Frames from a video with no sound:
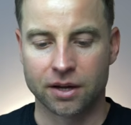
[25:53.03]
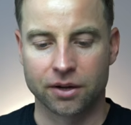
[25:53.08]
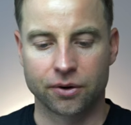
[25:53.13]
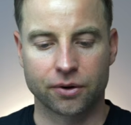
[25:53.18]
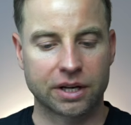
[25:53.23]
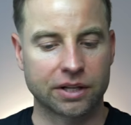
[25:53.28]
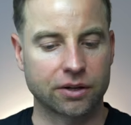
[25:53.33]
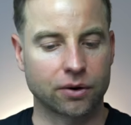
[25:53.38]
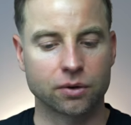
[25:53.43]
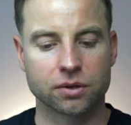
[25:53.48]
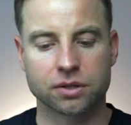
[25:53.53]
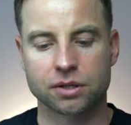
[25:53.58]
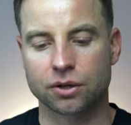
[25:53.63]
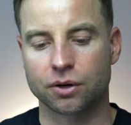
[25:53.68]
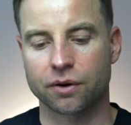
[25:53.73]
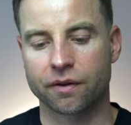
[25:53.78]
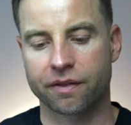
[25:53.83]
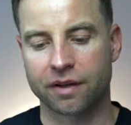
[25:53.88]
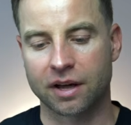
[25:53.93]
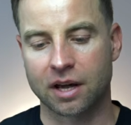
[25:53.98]
You can
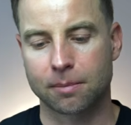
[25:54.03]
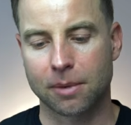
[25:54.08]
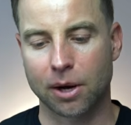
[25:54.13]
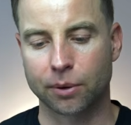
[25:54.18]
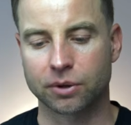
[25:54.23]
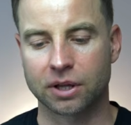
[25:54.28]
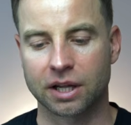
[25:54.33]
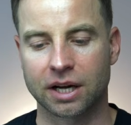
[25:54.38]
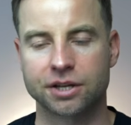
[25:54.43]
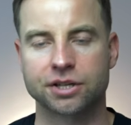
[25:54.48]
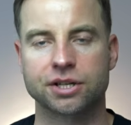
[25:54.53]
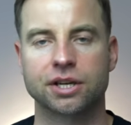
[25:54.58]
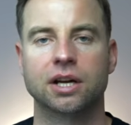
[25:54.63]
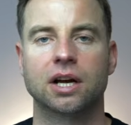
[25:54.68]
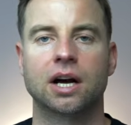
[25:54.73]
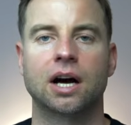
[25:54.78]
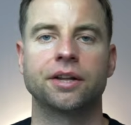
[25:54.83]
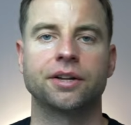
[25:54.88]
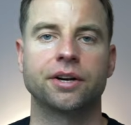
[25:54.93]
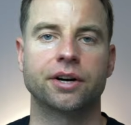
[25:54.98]
also think about
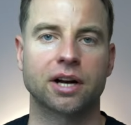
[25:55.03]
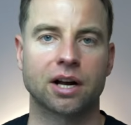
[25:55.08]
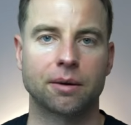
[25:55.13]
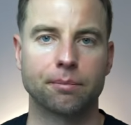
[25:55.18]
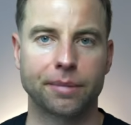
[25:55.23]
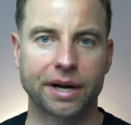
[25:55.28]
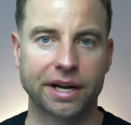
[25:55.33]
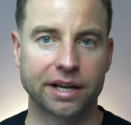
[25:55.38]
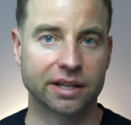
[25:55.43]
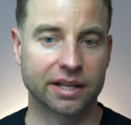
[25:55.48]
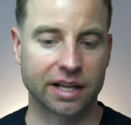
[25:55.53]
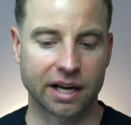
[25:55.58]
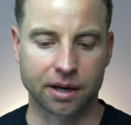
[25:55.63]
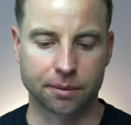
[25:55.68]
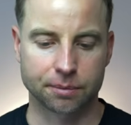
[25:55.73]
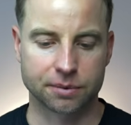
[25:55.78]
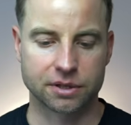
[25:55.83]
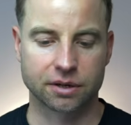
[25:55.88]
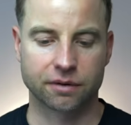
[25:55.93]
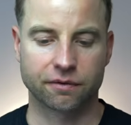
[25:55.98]
launching other campaign
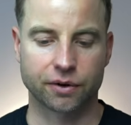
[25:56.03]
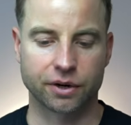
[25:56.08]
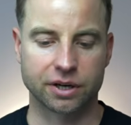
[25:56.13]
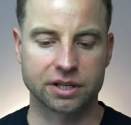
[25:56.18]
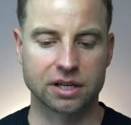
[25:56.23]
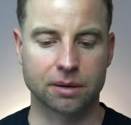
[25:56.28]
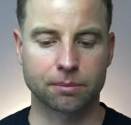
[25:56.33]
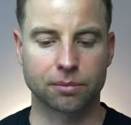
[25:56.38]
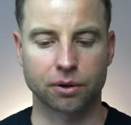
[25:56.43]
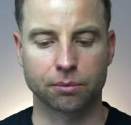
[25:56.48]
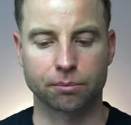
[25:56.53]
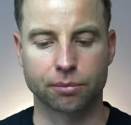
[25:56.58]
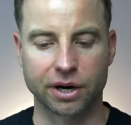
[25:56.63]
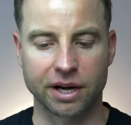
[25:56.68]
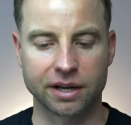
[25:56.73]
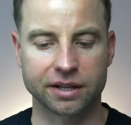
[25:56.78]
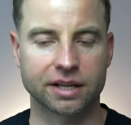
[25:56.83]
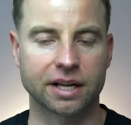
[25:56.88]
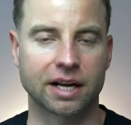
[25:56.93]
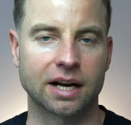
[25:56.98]
types, for example,
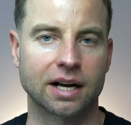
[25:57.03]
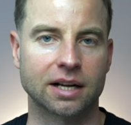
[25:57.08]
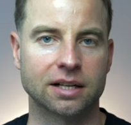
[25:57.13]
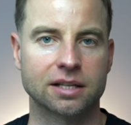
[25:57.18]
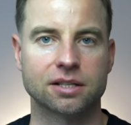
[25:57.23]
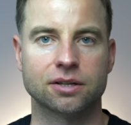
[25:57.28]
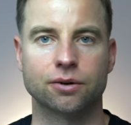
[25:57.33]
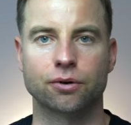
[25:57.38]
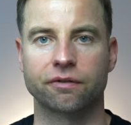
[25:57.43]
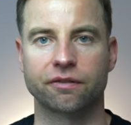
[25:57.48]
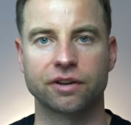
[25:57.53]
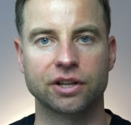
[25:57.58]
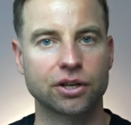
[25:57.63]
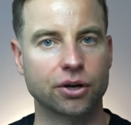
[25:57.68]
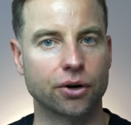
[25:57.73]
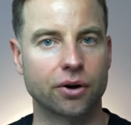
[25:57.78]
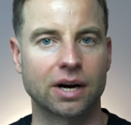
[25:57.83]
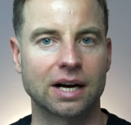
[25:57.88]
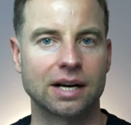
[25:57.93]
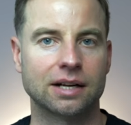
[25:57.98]
brand ads or
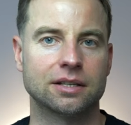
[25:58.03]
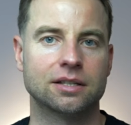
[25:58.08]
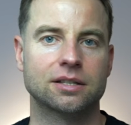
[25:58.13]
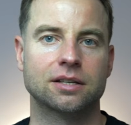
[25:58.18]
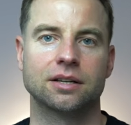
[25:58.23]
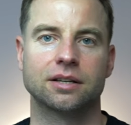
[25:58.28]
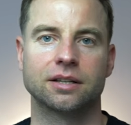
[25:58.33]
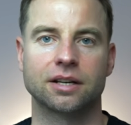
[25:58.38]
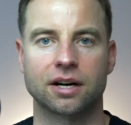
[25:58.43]
video ads.